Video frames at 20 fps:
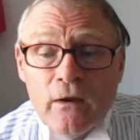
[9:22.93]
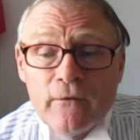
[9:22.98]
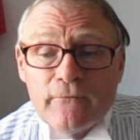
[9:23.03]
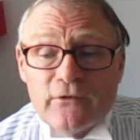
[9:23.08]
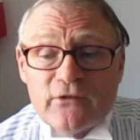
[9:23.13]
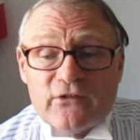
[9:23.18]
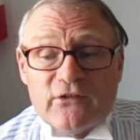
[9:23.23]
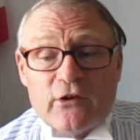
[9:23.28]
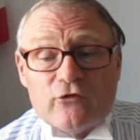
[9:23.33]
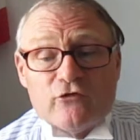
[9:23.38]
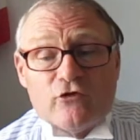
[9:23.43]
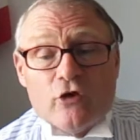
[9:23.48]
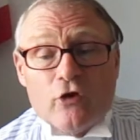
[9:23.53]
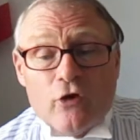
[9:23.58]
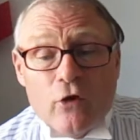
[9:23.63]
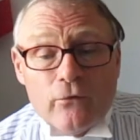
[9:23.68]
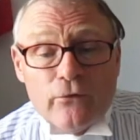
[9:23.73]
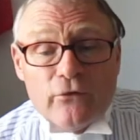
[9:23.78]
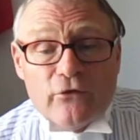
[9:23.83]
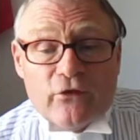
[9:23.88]
for such a
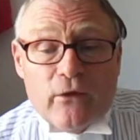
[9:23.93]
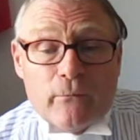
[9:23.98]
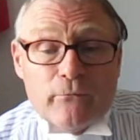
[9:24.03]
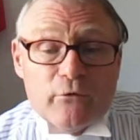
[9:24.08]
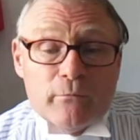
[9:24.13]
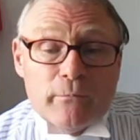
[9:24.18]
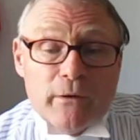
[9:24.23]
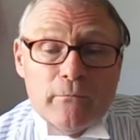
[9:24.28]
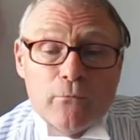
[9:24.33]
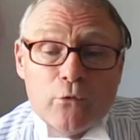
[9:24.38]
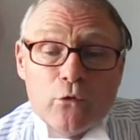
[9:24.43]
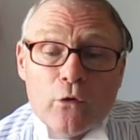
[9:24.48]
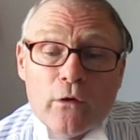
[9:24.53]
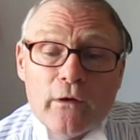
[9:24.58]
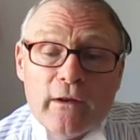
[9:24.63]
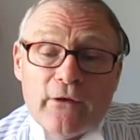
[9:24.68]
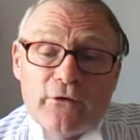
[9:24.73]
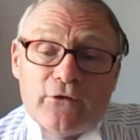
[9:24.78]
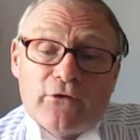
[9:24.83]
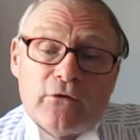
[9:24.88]
concept to be more or
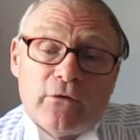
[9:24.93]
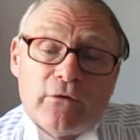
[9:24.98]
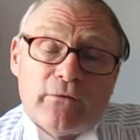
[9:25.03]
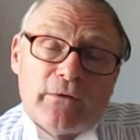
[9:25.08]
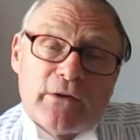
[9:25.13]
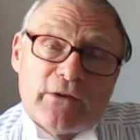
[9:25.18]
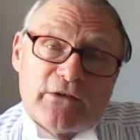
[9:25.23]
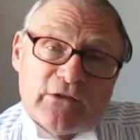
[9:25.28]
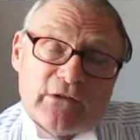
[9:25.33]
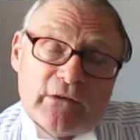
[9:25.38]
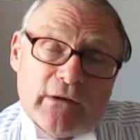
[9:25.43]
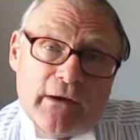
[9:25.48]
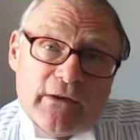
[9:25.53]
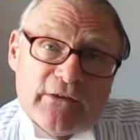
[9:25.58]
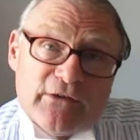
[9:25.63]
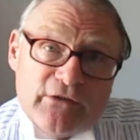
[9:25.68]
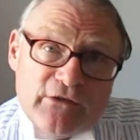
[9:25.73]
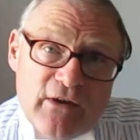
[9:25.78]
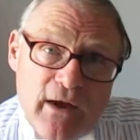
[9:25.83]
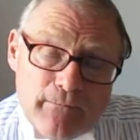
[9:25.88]
less universally
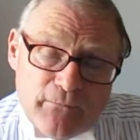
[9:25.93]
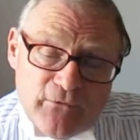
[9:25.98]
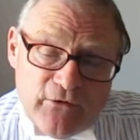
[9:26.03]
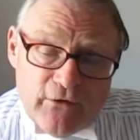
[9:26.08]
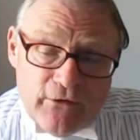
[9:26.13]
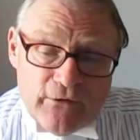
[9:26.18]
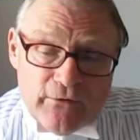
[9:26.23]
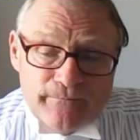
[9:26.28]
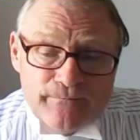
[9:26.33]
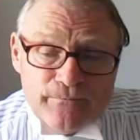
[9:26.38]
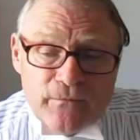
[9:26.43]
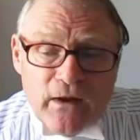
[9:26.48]
accepted.